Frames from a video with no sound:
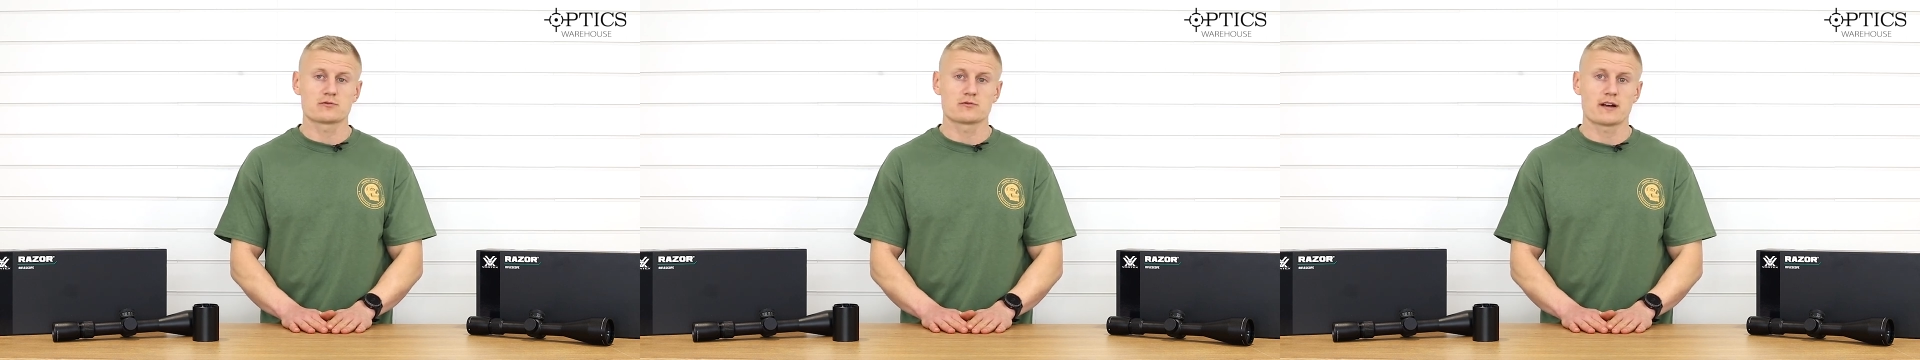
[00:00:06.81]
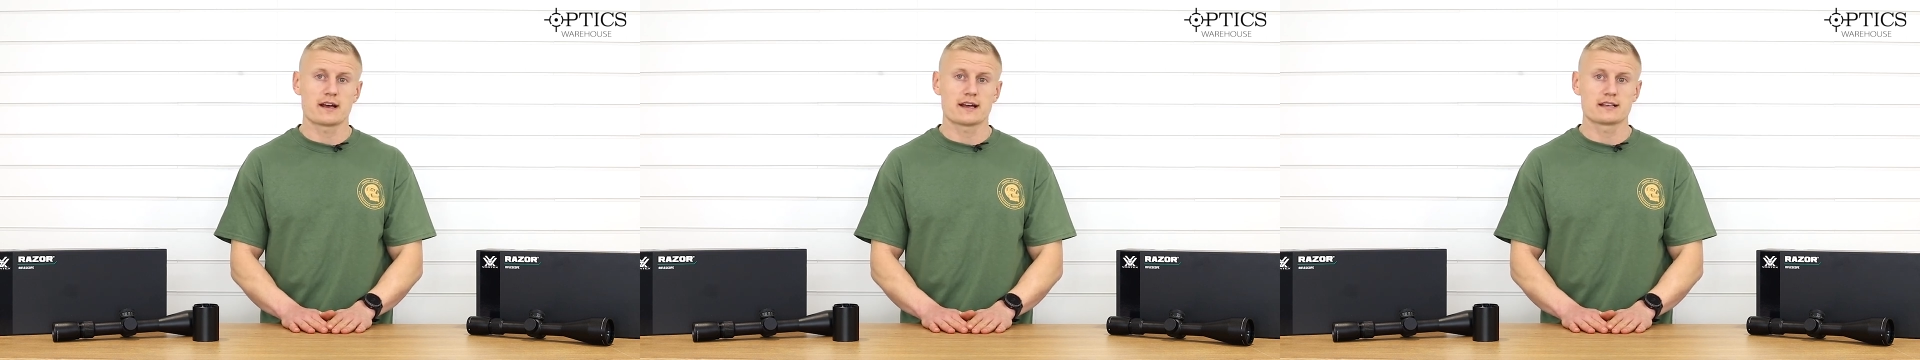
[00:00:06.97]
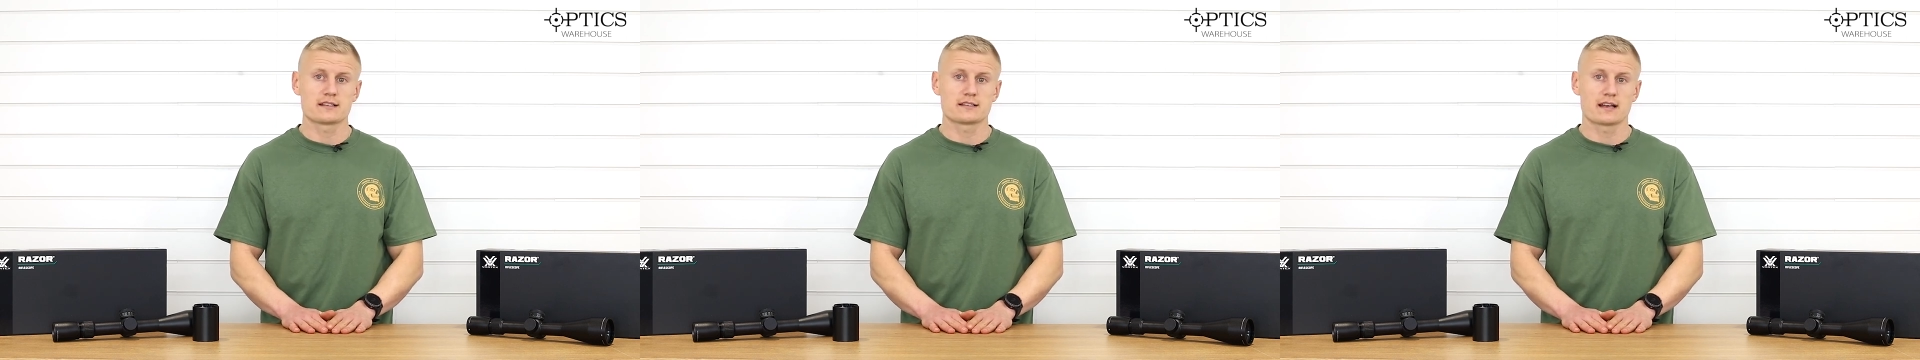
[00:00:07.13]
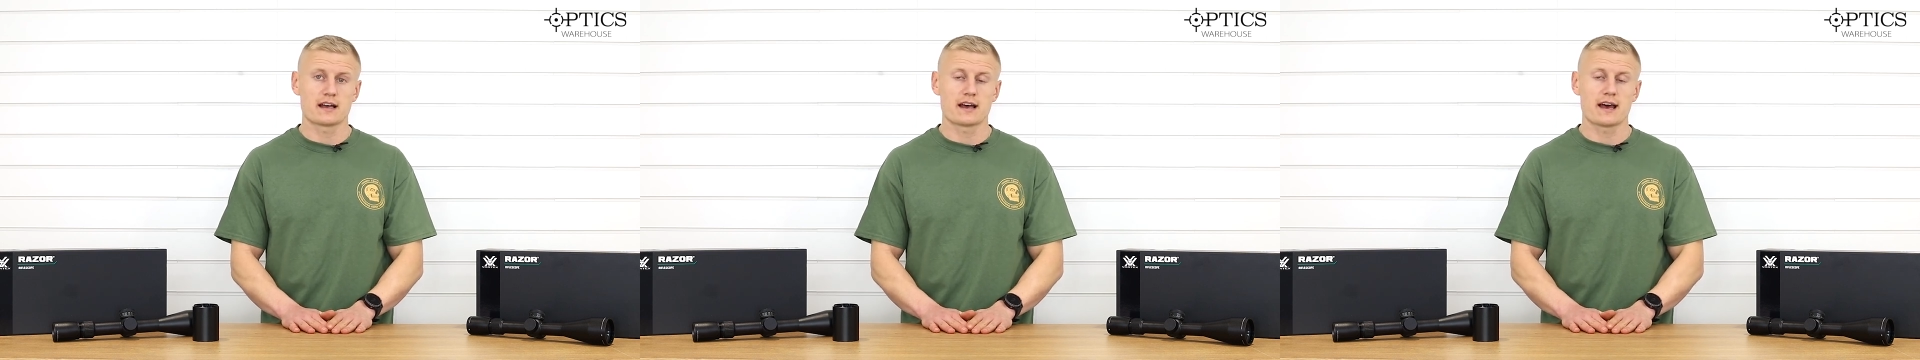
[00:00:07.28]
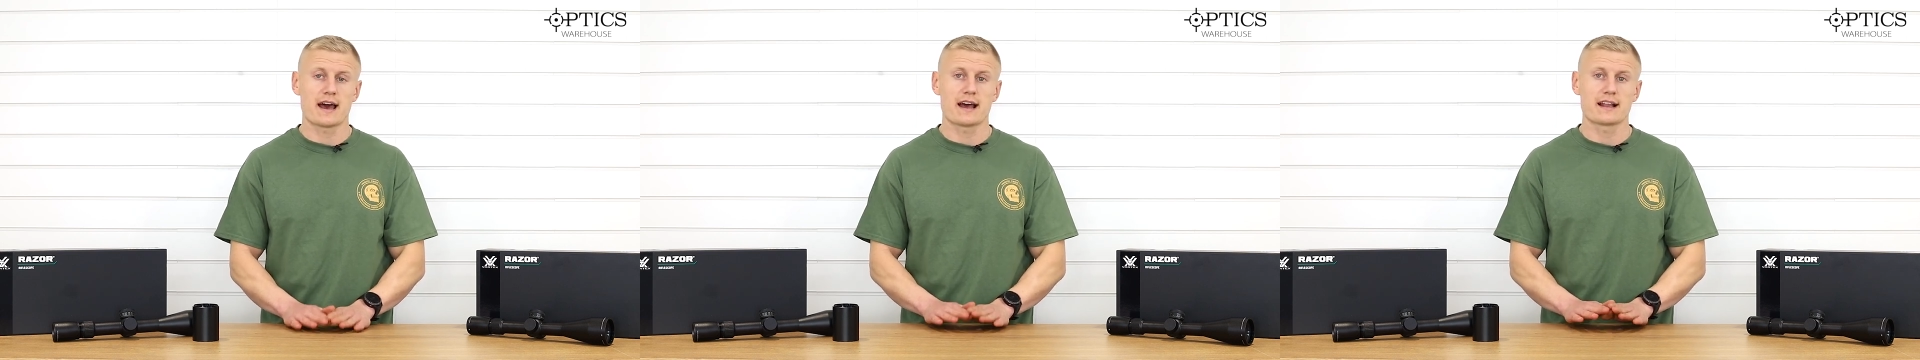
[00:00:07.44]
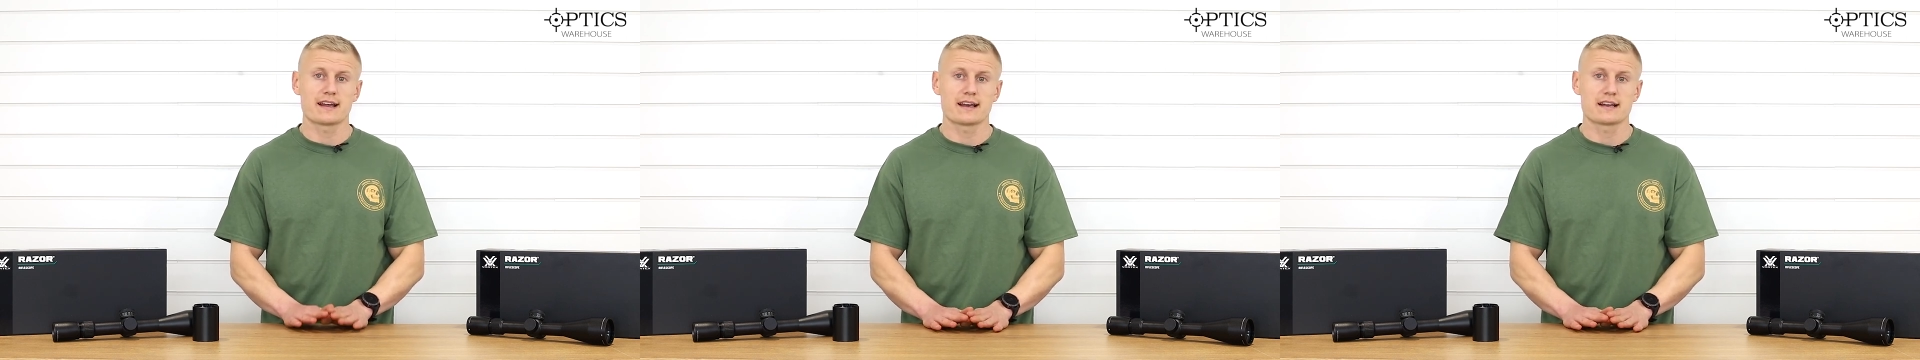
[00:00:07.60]
Razor
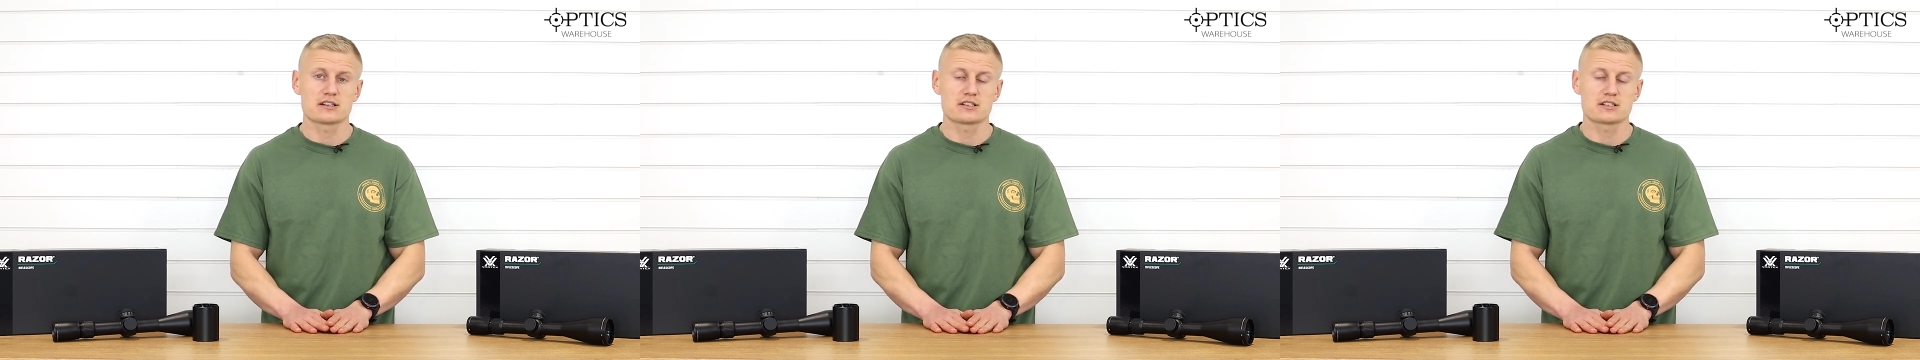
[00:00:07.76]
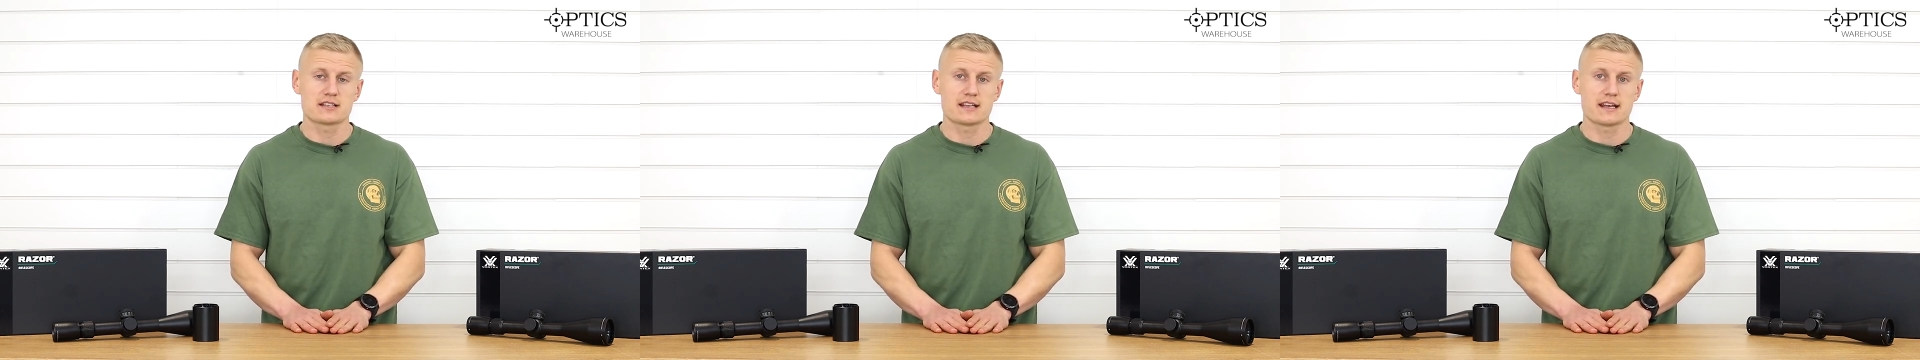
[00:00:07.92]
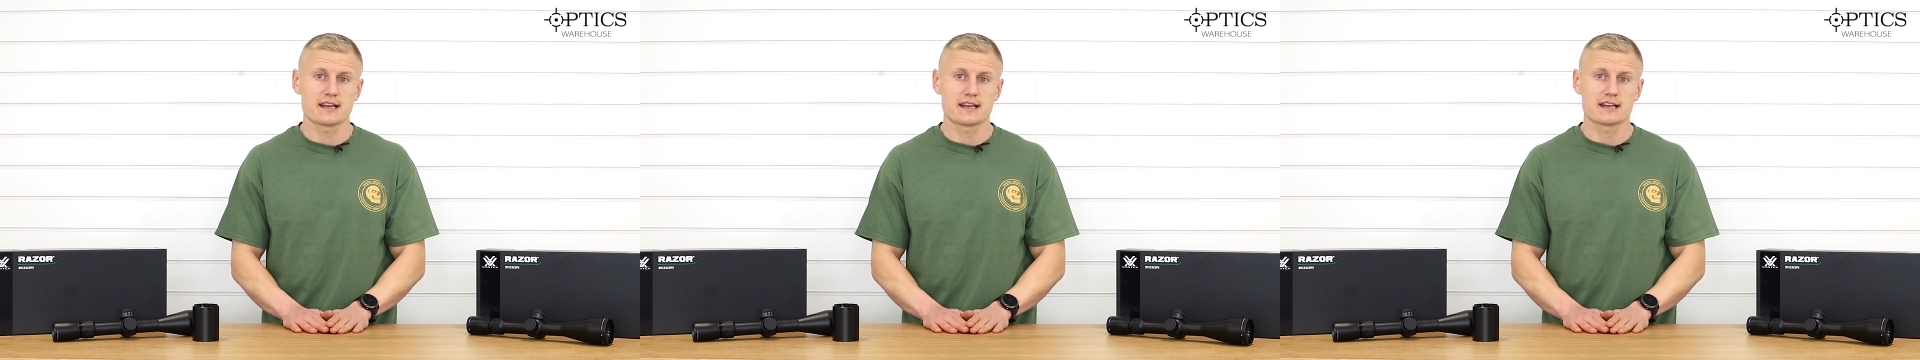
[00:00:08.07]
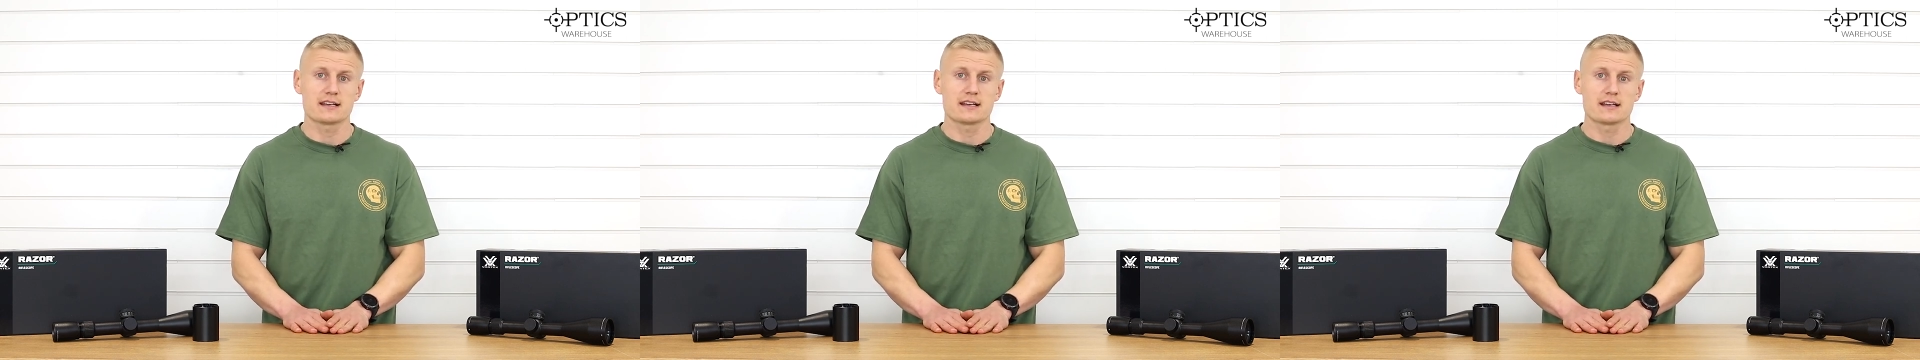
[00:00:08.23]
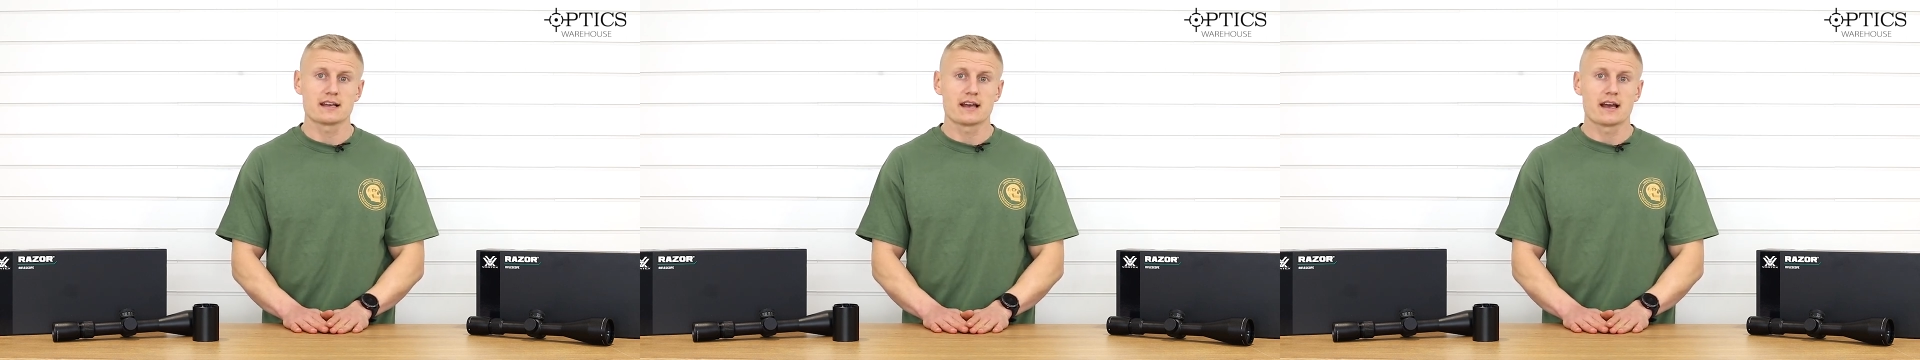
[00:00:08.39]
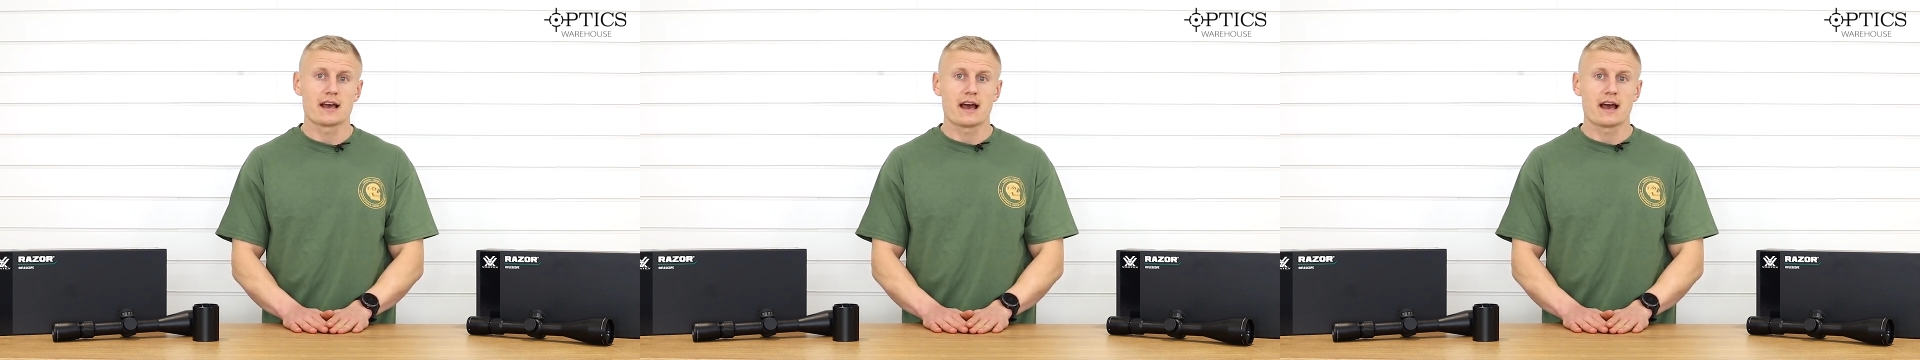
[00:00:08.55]
LHT,